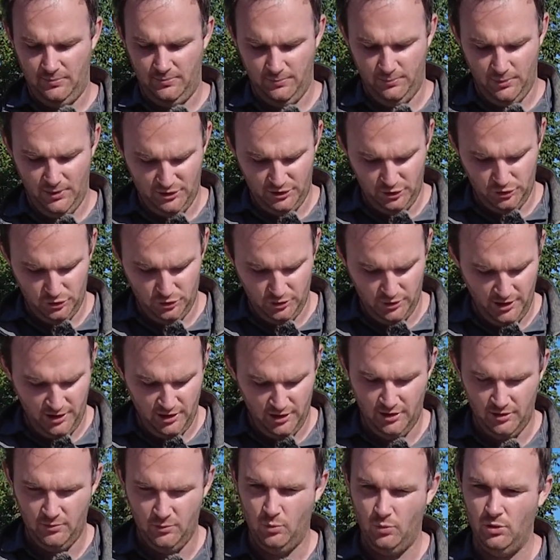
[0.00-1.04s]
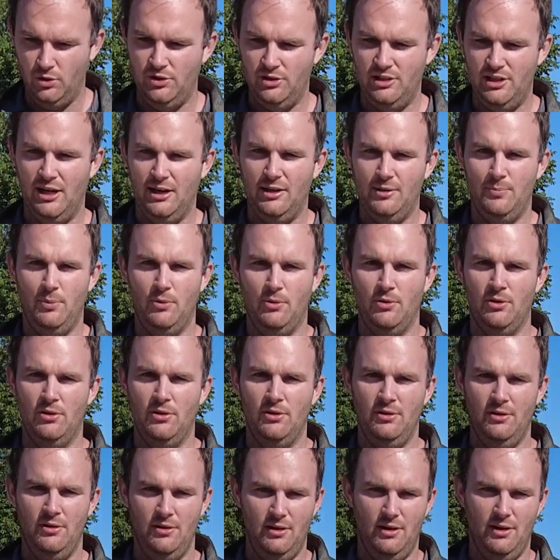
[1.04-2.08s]
pressure-treated wood deck
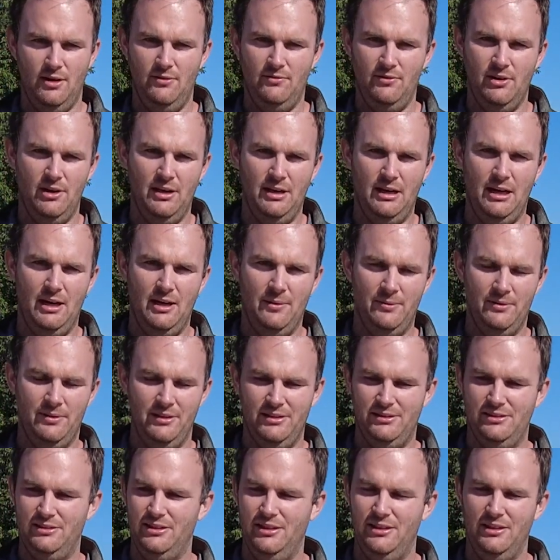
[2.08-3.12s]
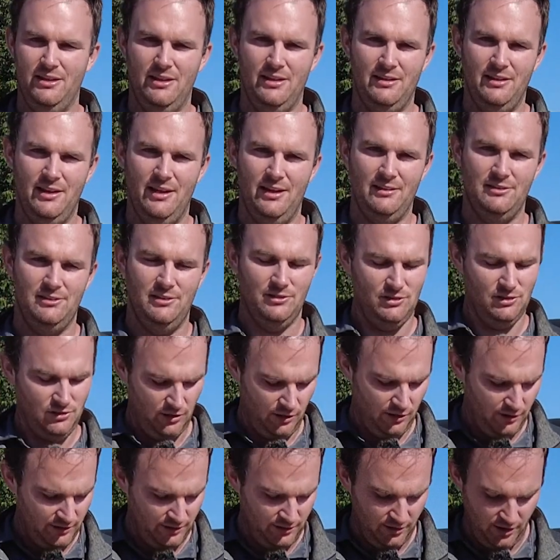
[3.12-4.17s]
board, very commonly seen on decks
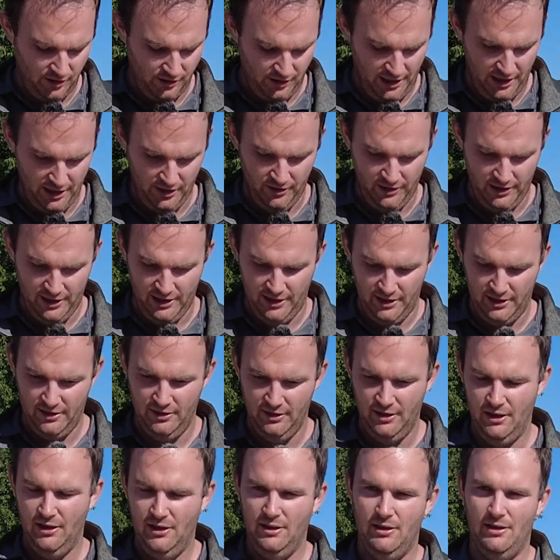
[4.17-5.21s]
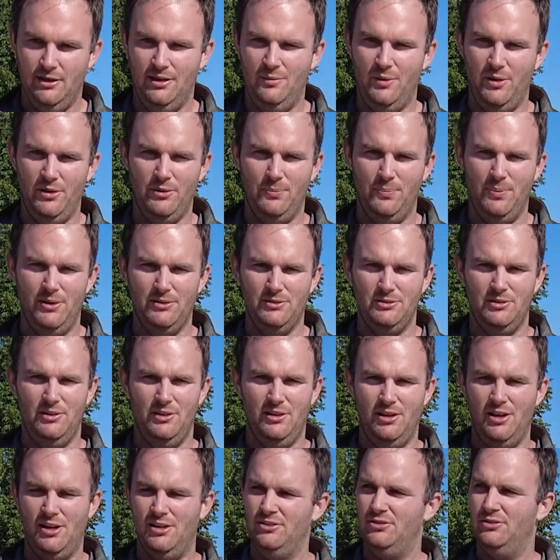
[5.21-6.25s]
installed in our area. Other parts of
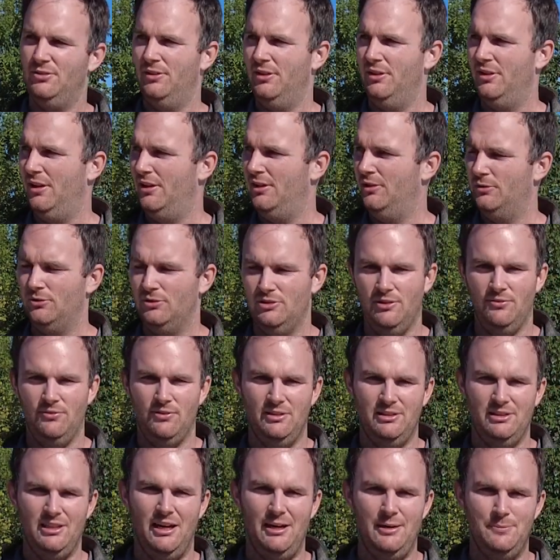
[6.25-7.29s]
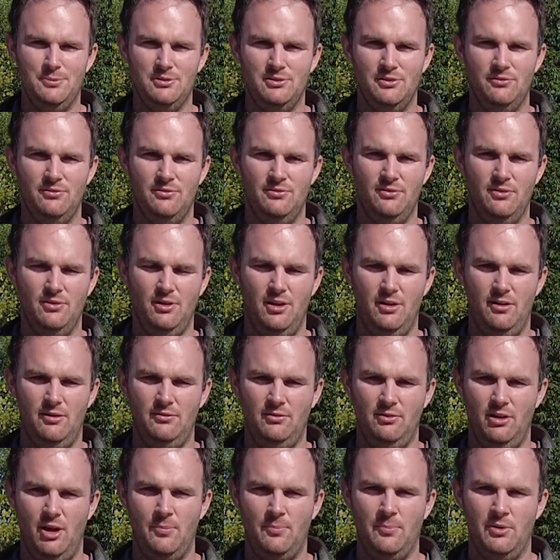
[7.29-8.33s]
the country, they use different types of
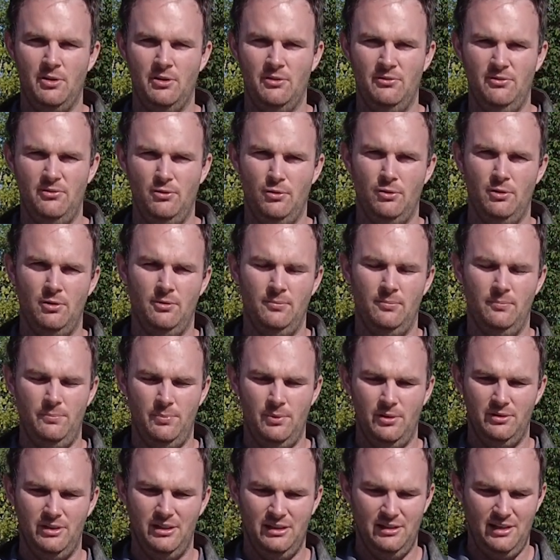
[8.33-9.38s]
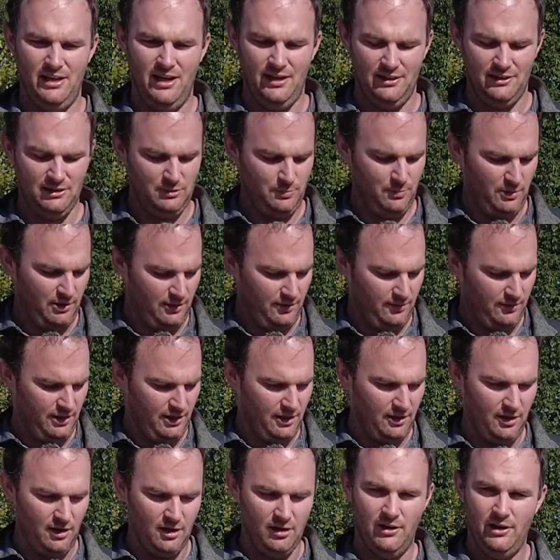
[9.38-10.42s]
lumber for building decks, but
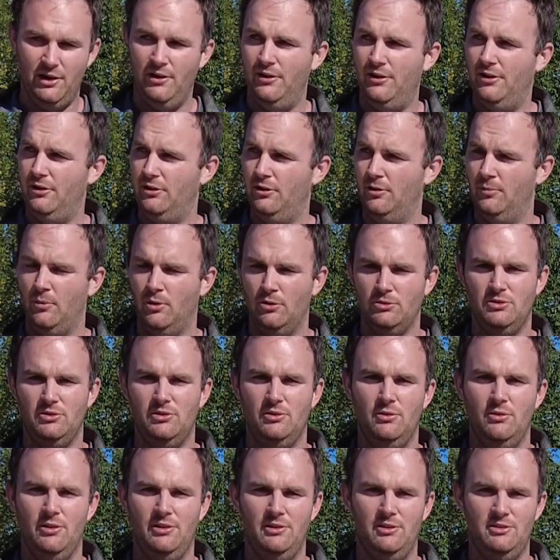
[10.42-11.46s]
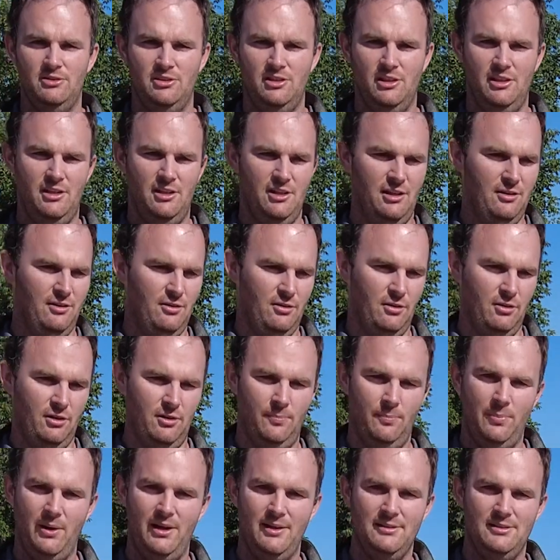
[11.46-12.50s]
in our area, you're mostly going to see either
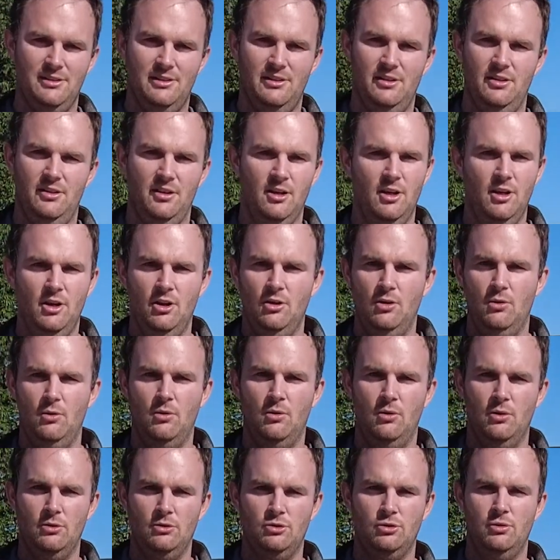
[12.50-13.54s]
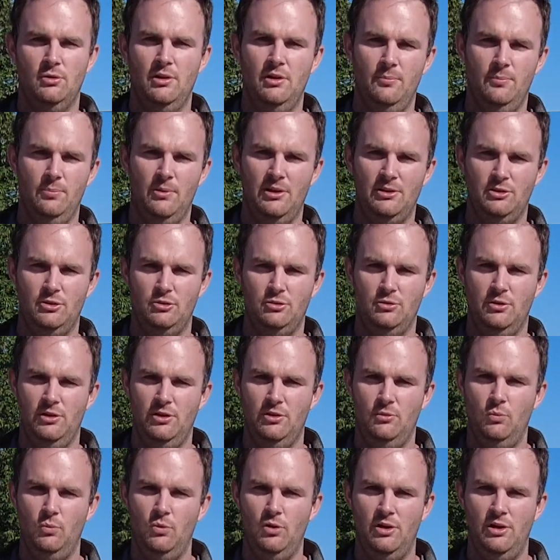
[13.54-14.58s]
composite or
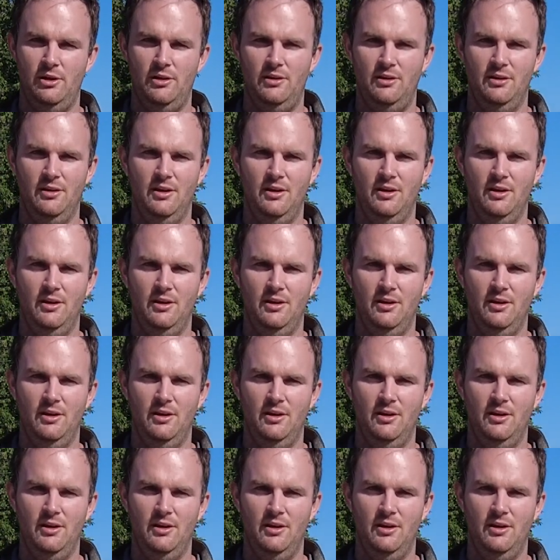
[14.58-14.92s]
pressure-treated wood.